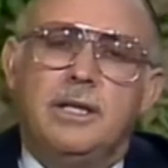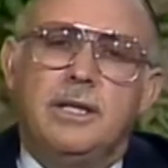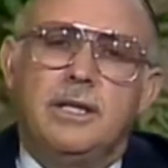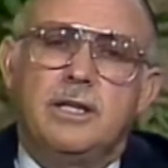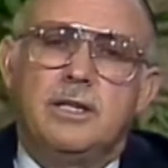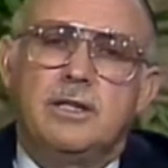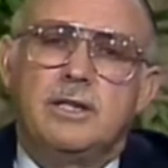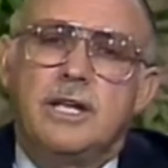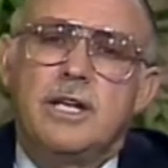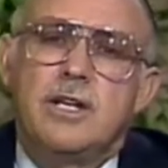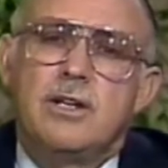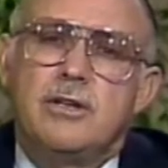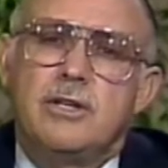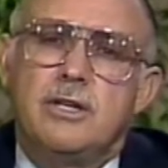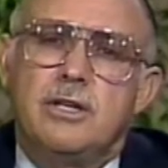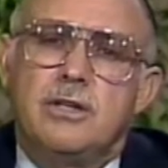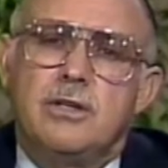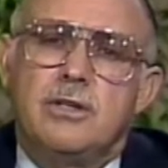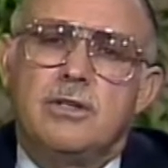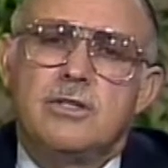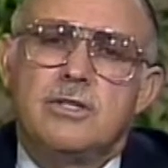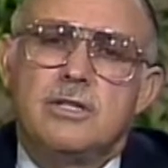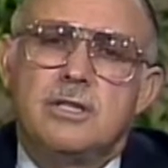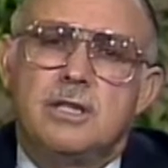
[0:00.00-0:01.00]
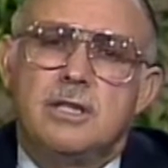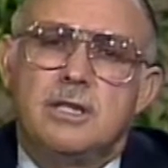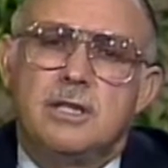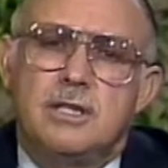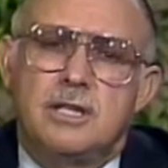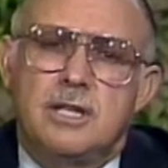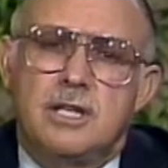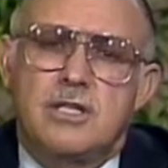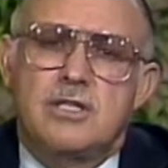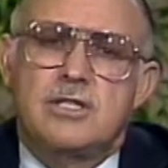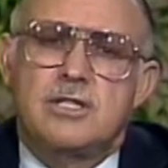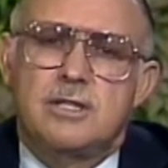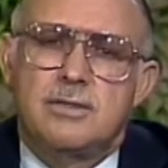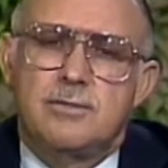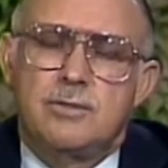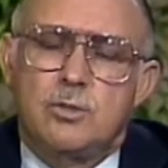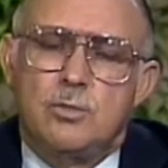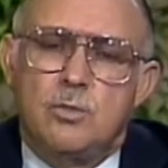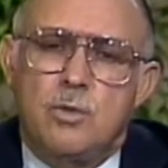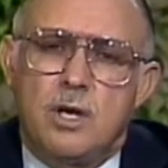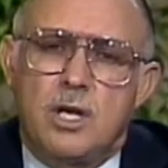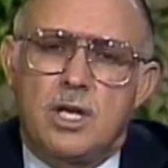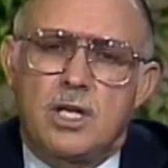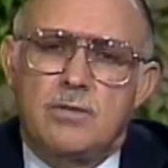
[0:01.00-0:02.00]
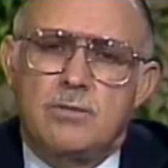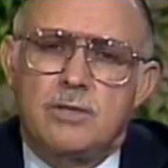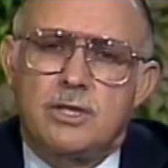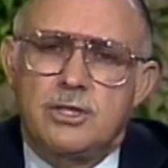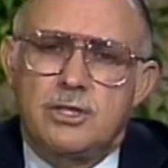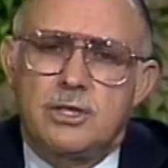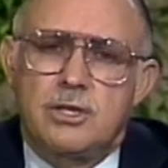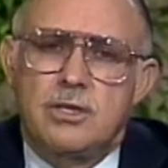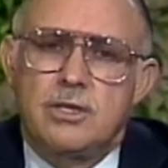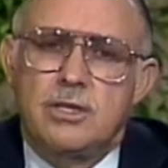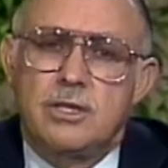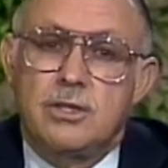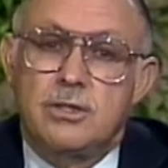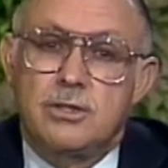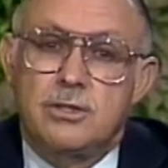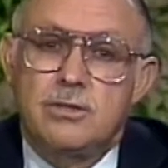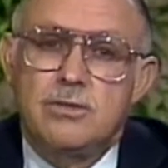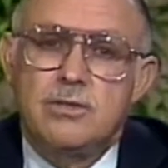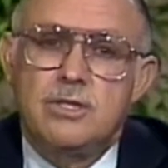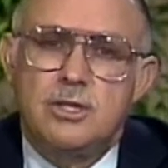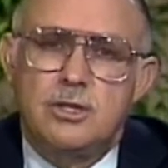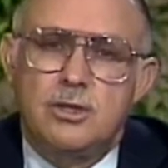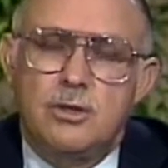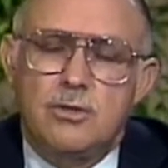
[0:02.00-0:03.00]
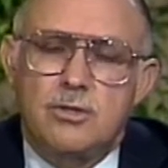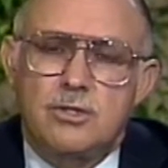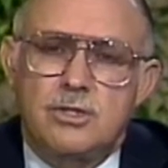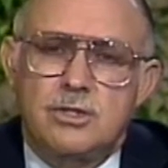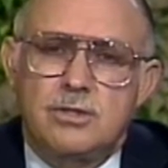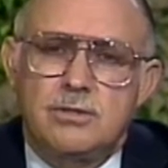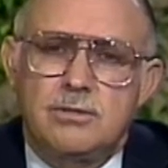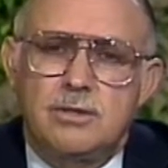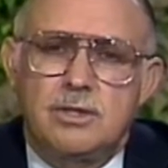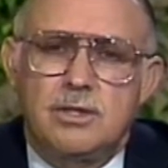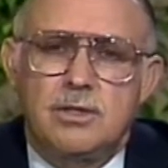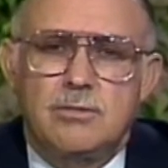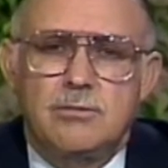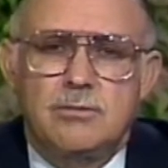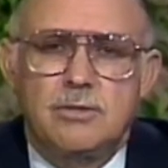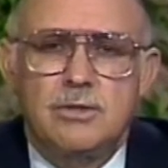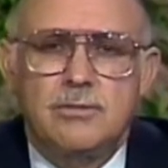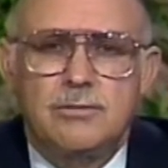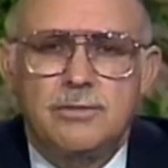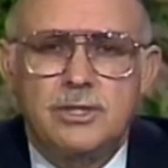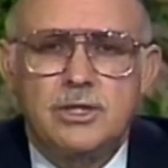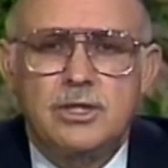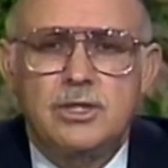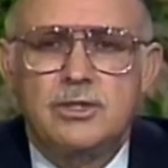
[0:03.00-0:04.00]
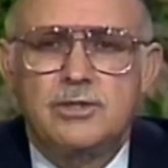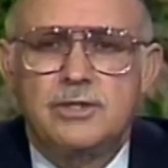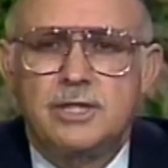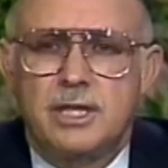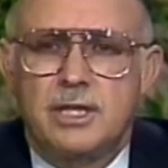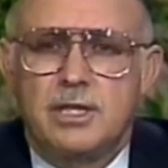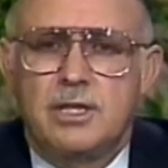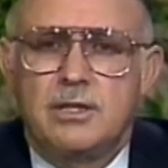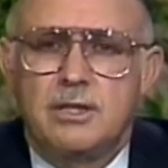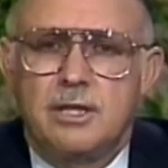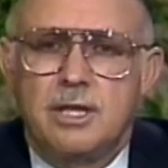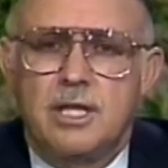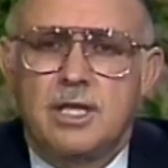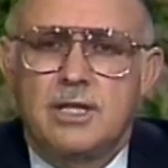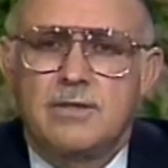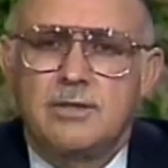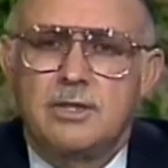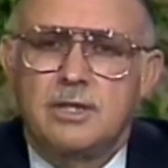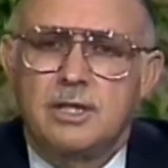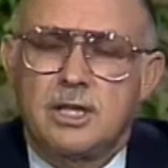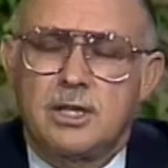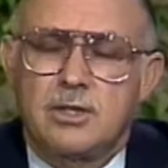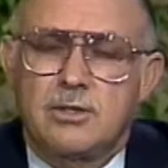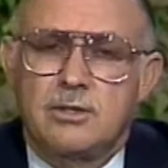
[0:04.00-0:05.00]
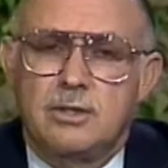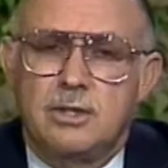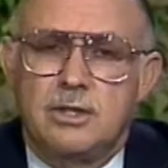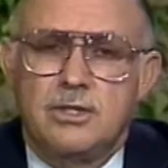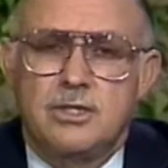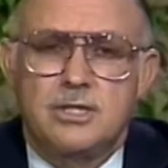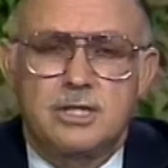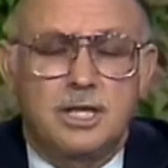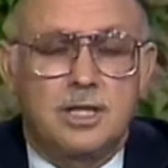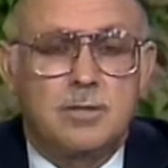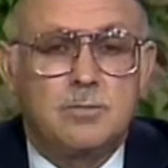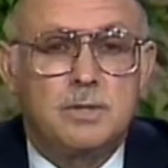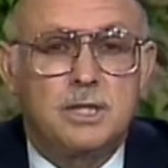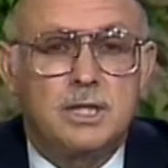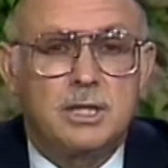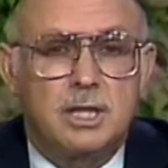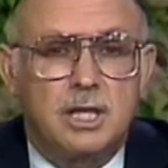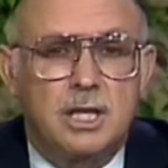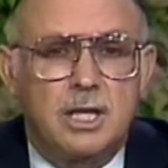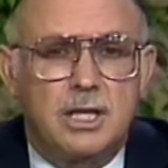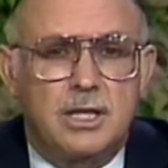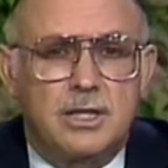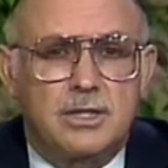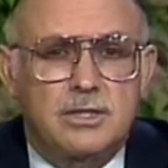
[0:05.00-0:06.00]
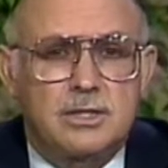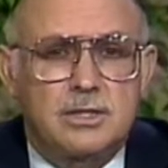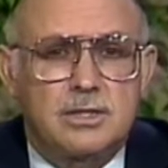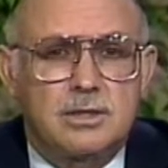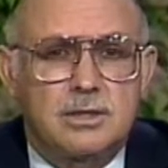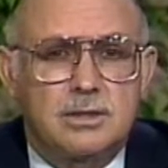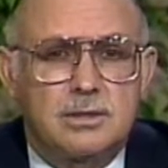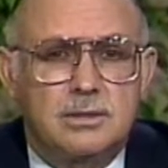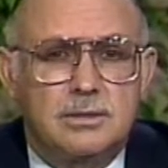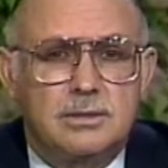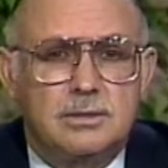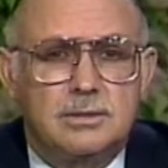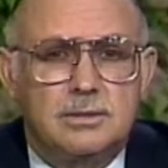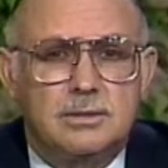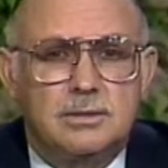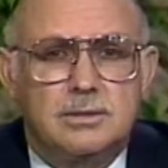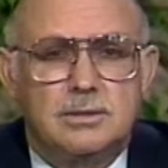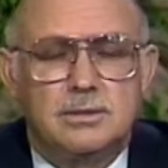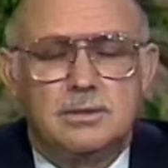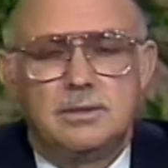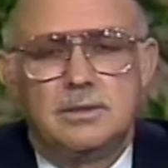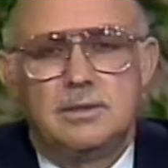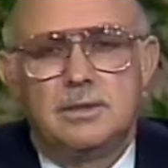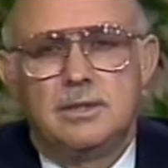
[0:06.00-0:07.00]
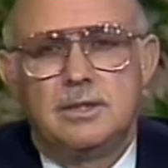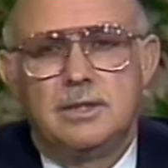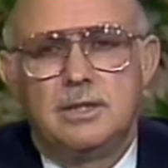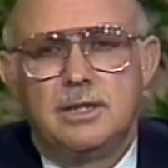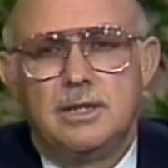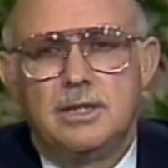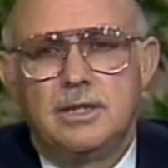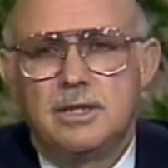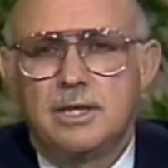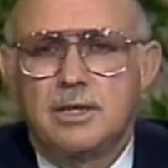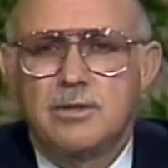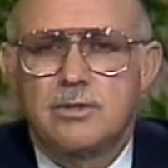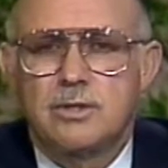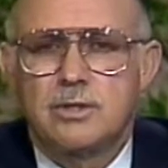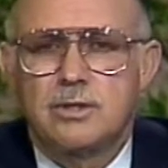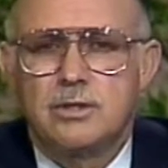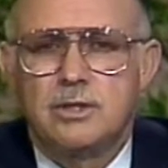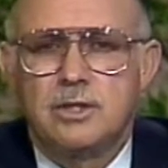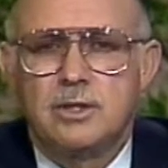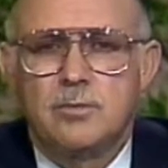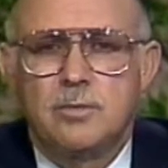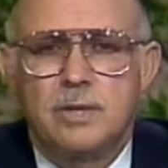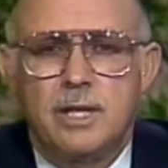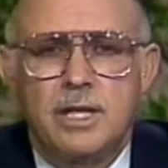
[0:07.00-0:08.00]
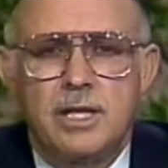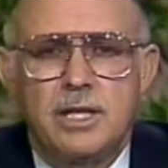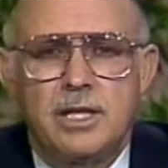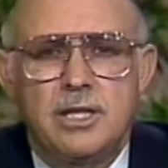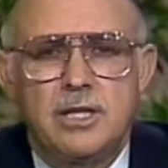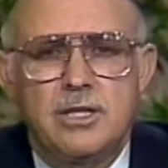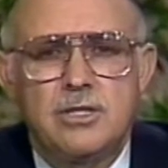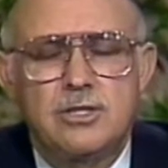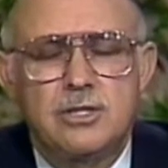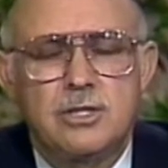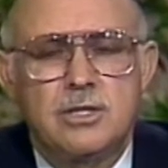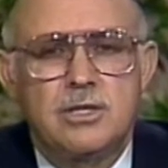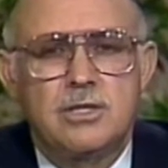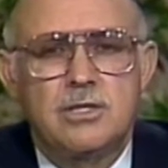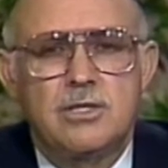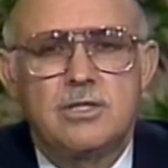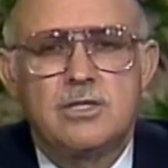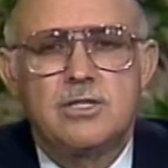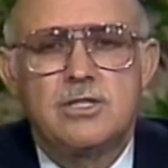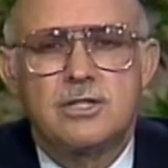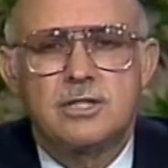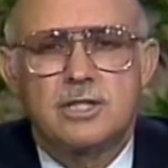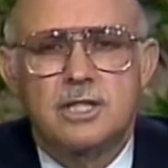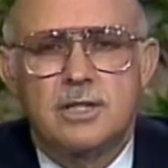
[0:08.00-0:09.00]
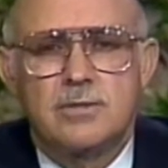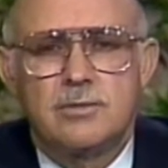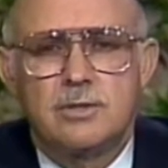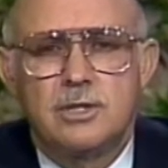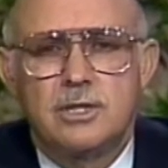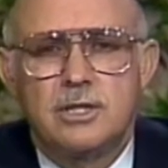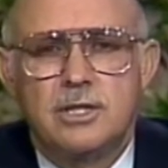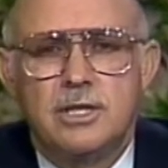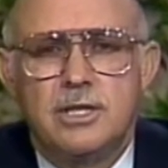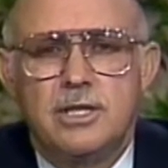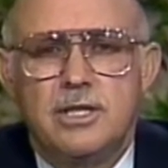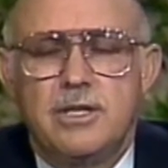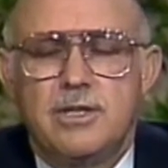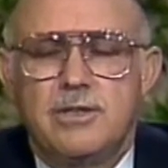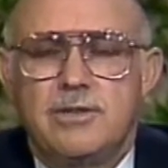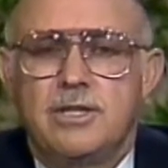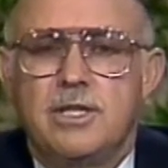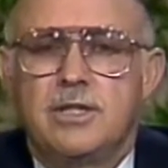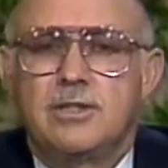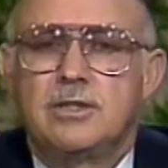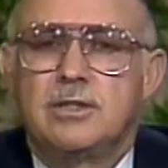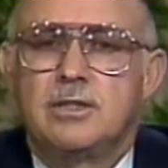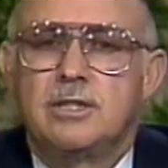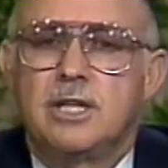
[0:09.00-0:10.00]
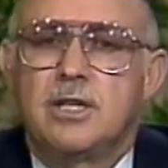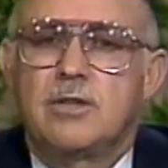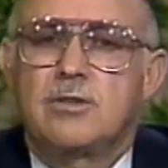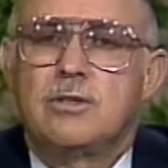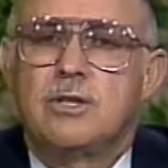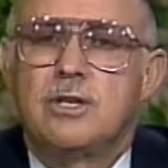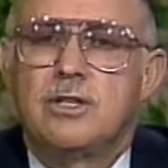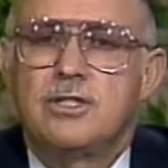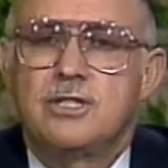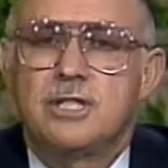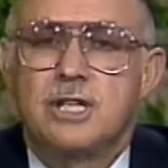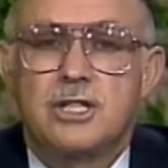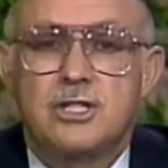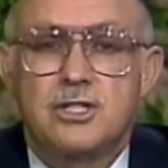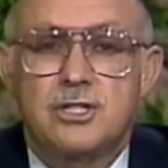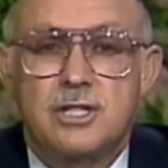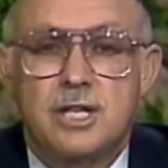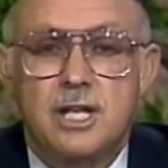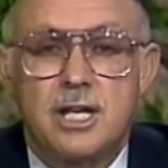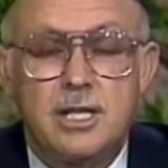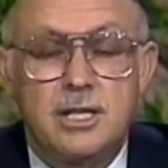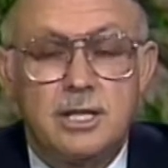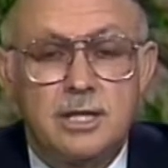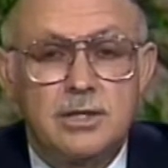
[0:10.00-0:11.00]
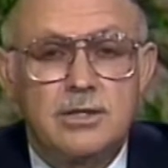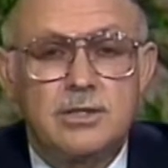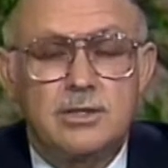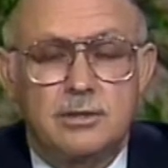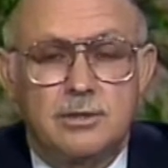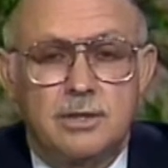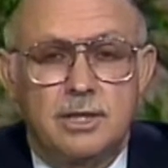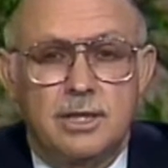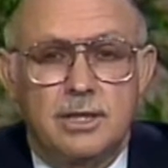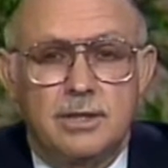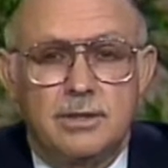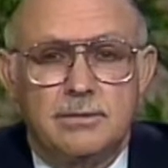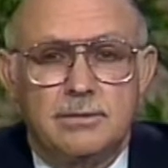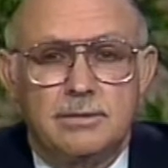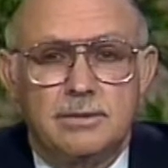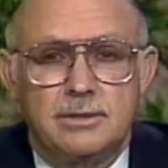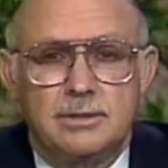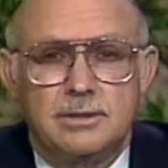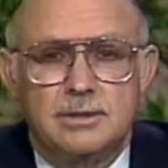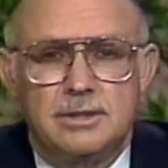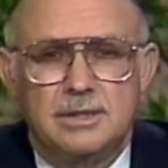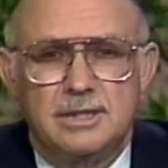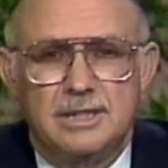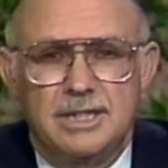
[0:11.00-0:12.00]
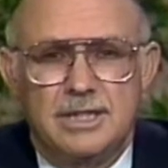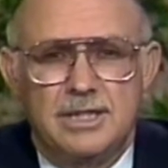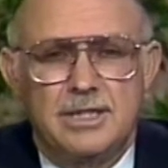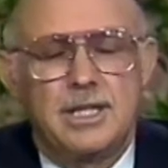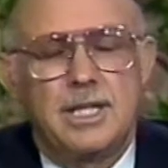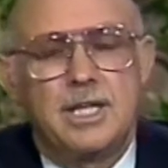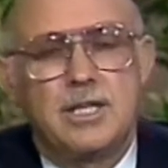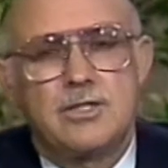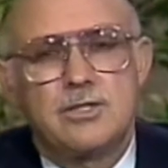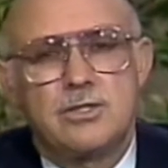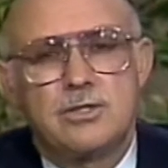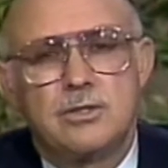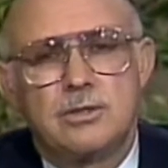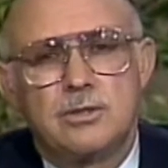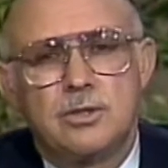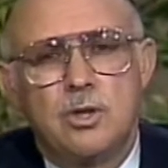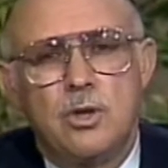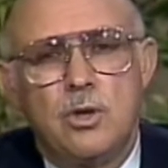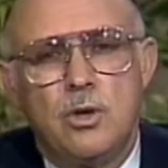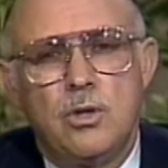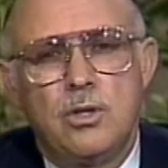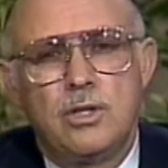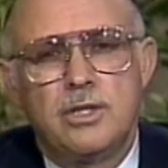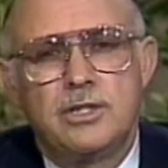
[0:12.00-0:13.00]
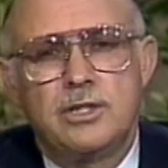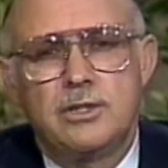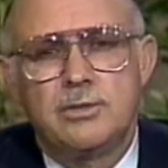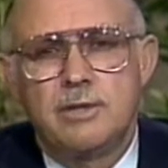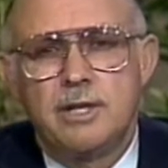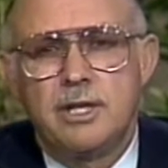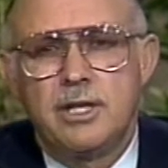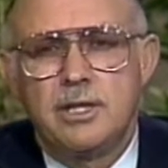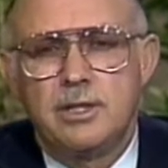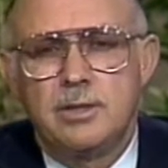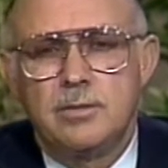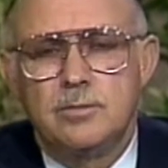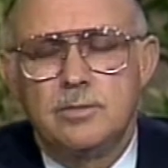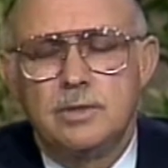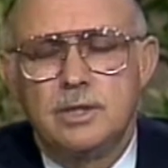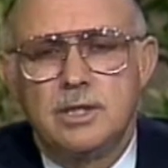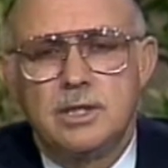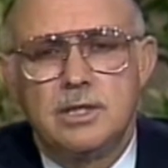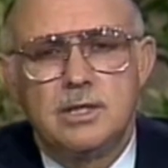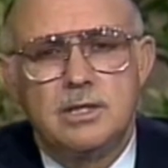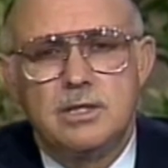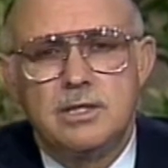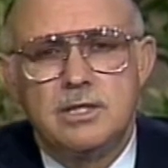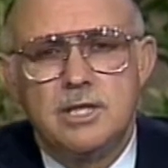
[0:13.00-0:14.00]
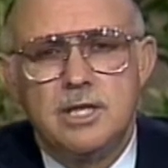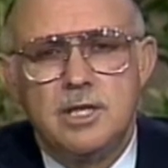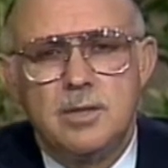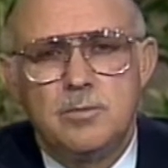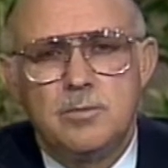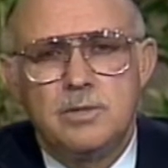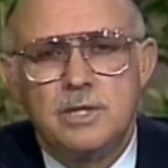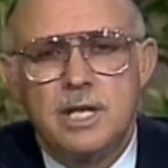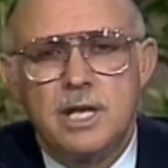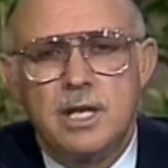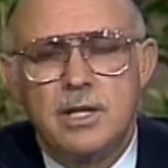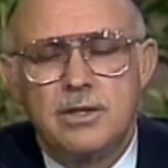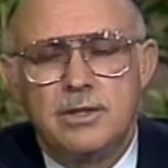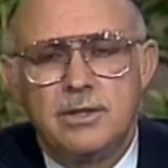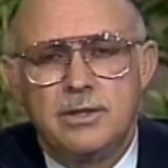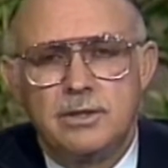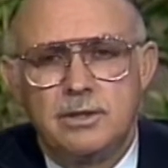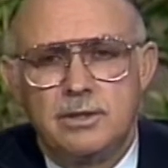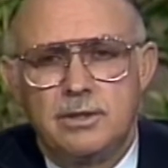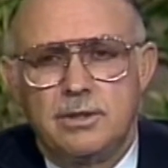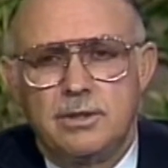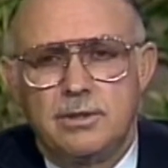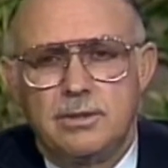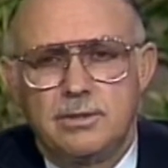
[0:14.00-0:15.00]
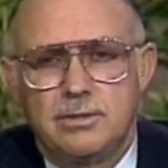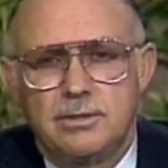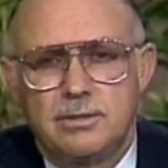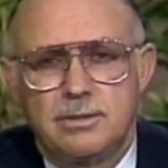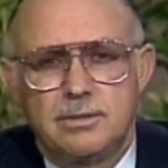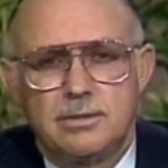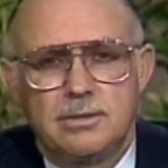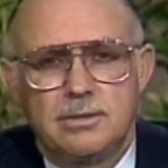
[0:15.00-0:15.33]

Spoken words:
In later years, tests of the water returning to the ocean revealed that a lot of electrons had been lost. Electrical and mining engineers discovered that the electrons had stayed in the ground, attached to coal and uranium deep down in the earth.